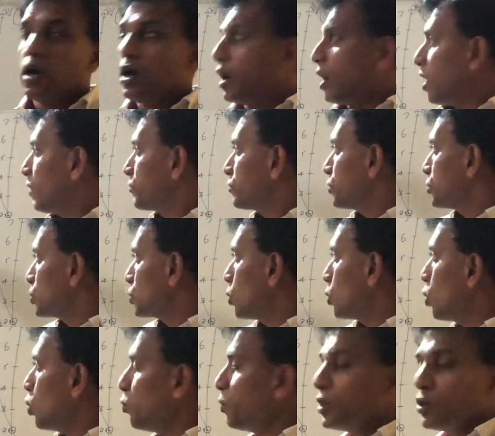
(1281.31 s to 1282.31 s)
After
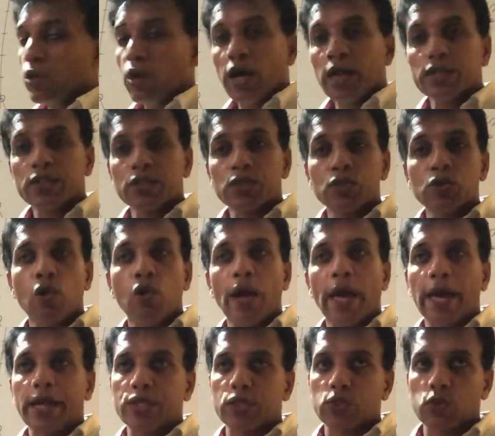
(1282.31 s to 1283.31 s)
solving, no
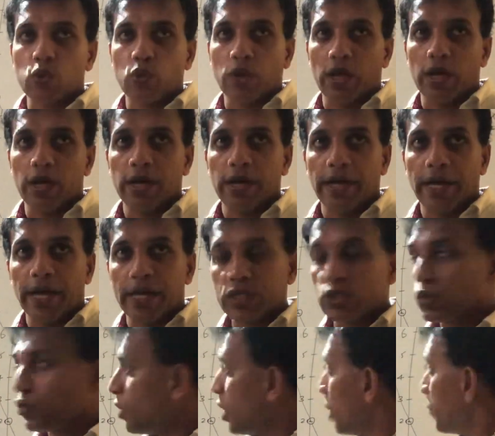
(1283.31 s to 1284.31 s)
x square. X
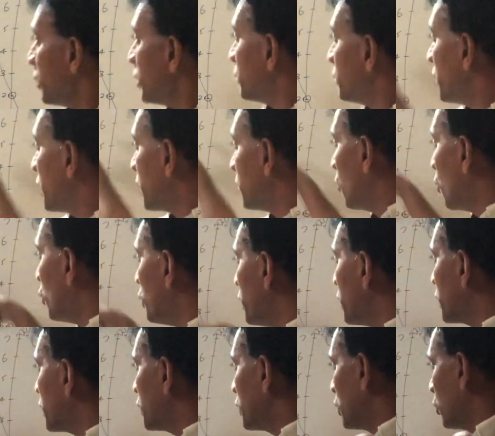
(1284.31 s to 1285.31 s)
square means
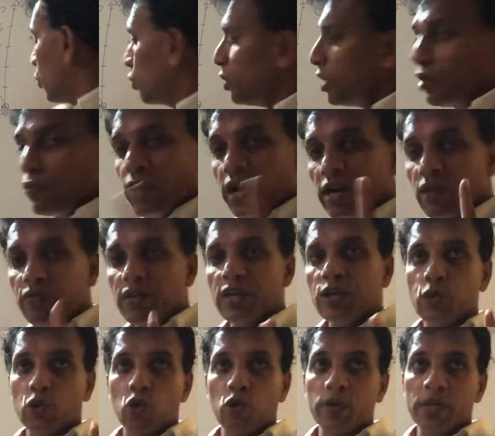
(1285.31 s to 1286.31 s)
parabolic curve. Only one we
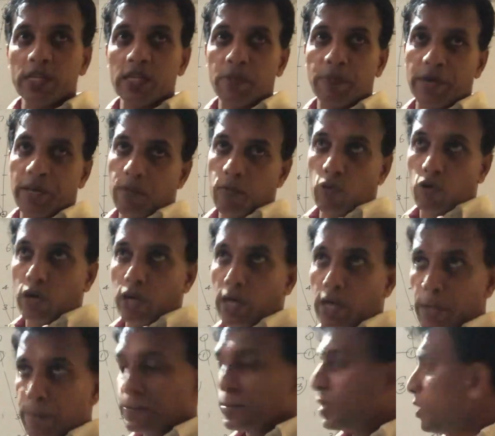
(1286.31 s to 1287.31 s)
draw in the parabola.
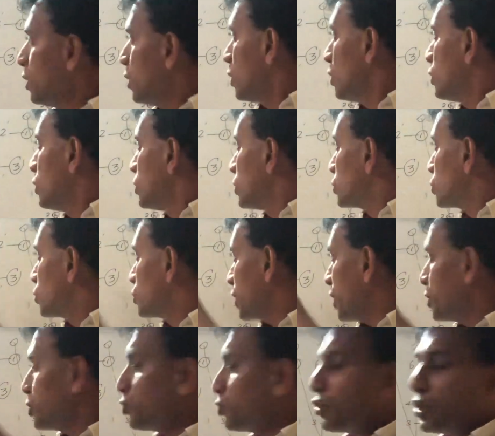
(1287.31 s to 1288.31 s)
So try
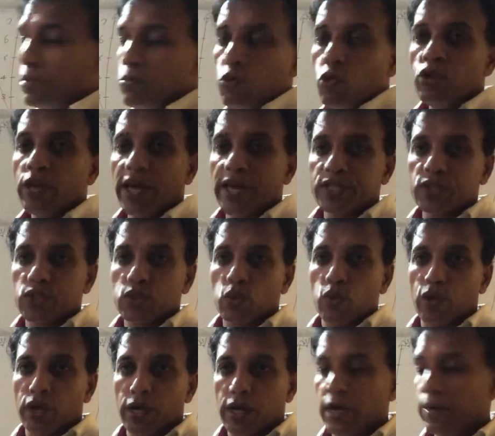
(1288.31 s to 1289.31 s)
to remove the x
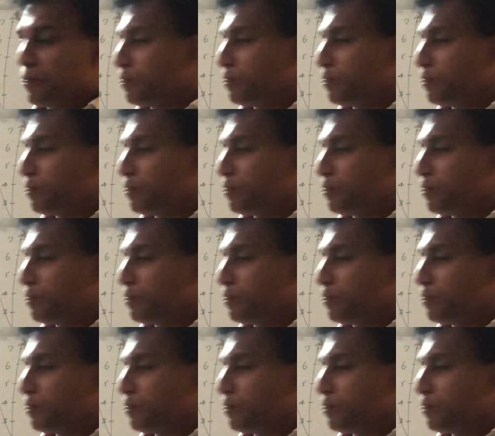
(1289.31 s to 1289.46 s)
square.